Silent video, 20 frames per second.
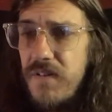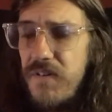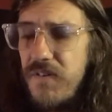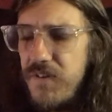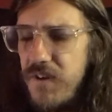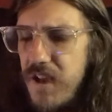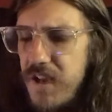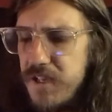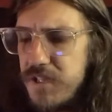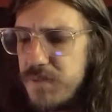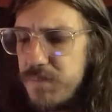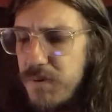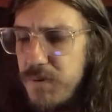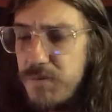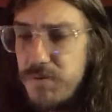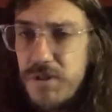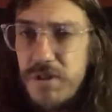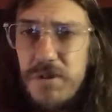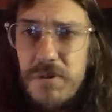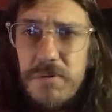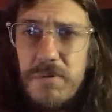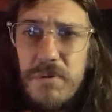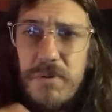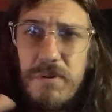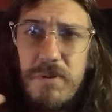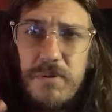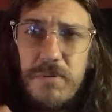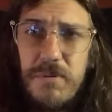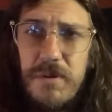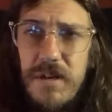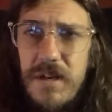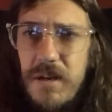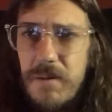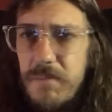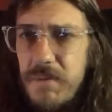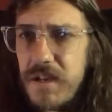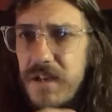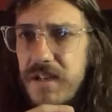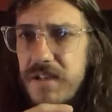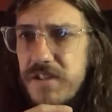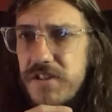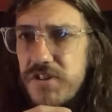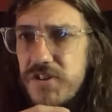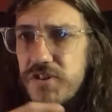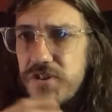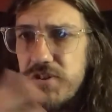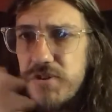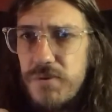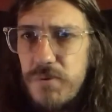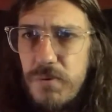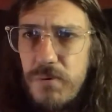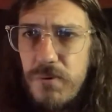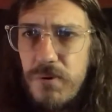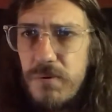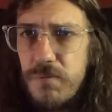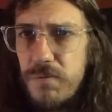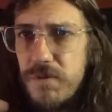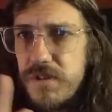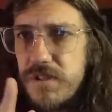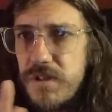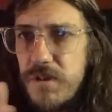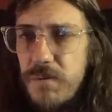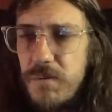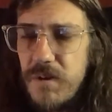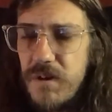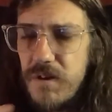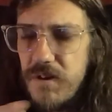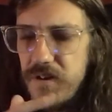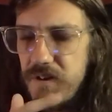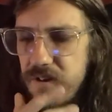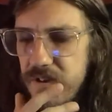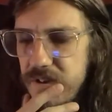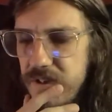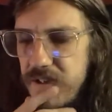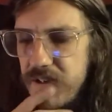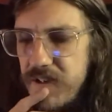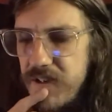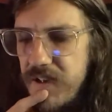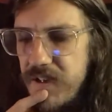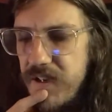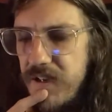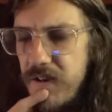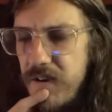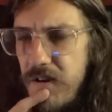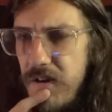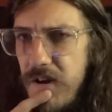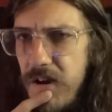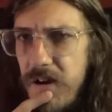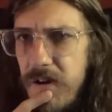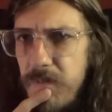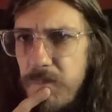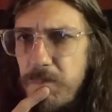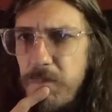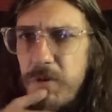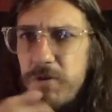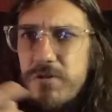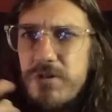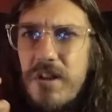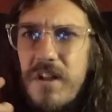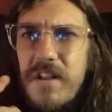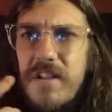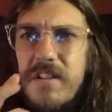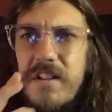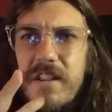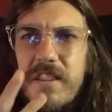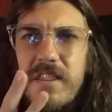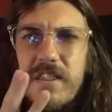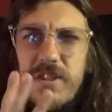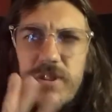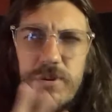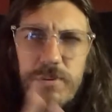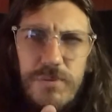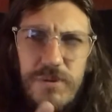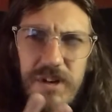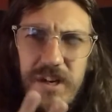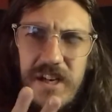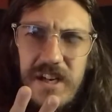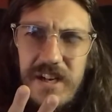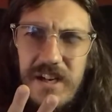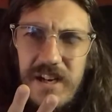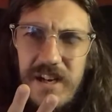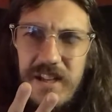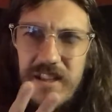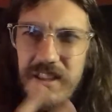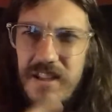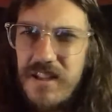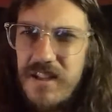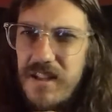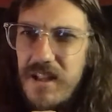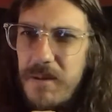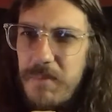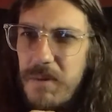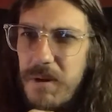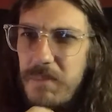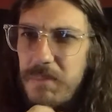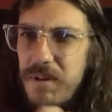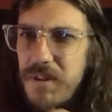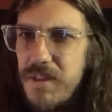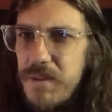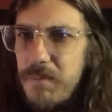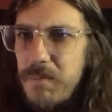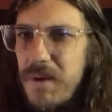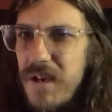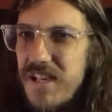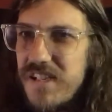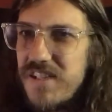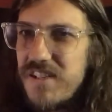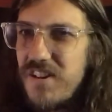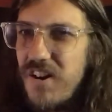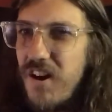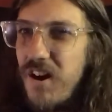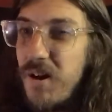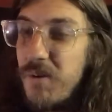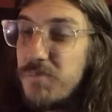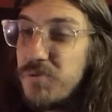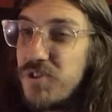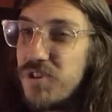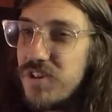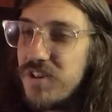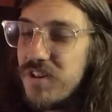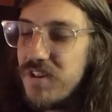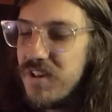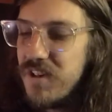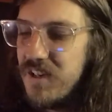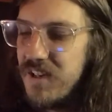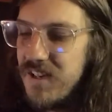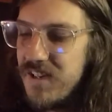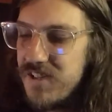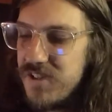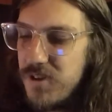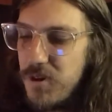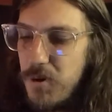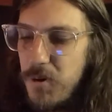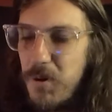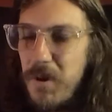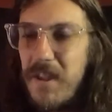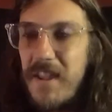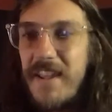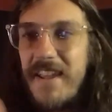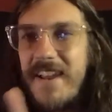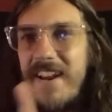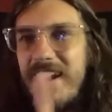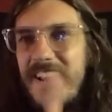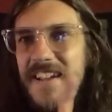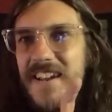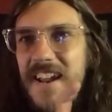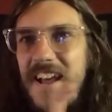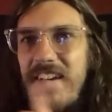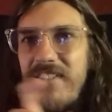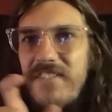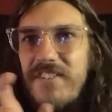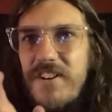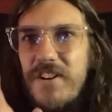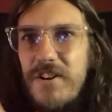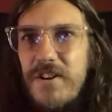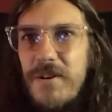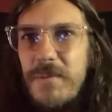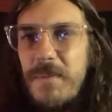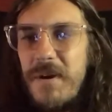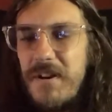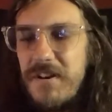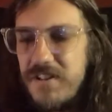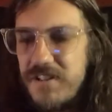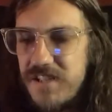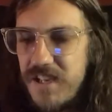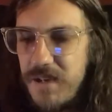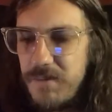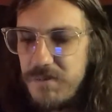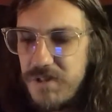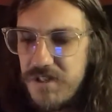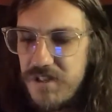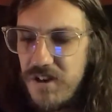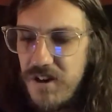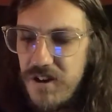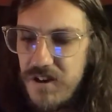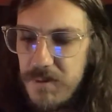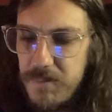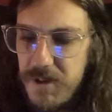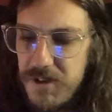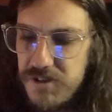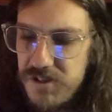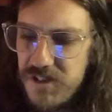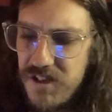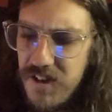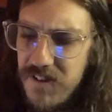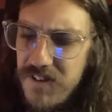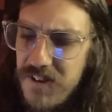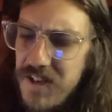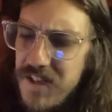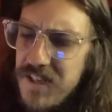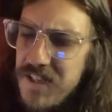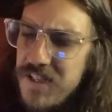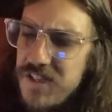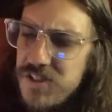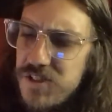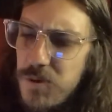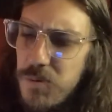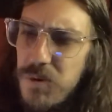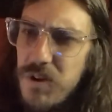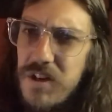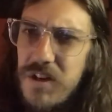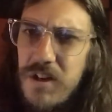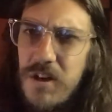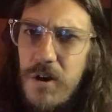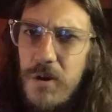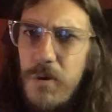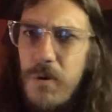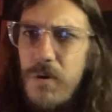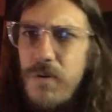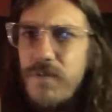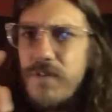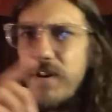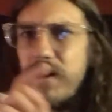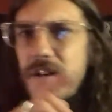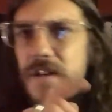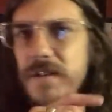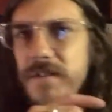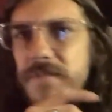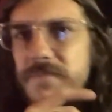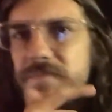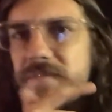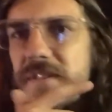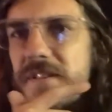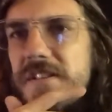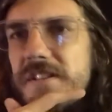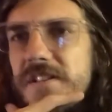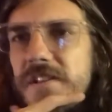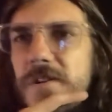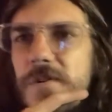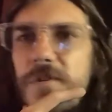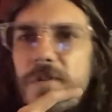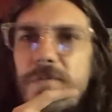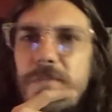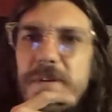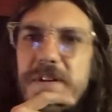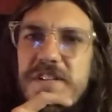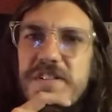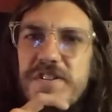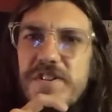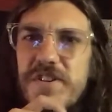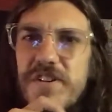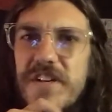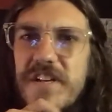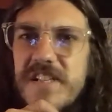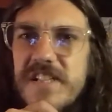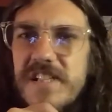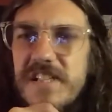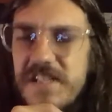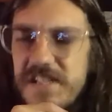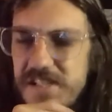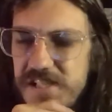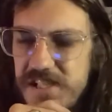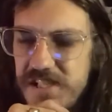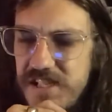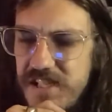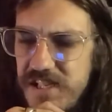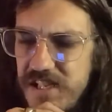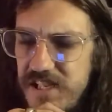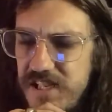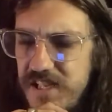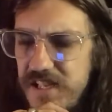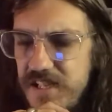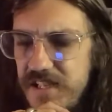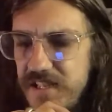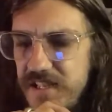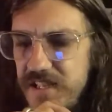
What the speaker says: Expo 2 or 3, I'm not sure what's going on. Most likely 3, I think that might be the best option, so that I can have a good amount of time to talk about stuff. So we're going to go over, scoot over, make sure you guys can see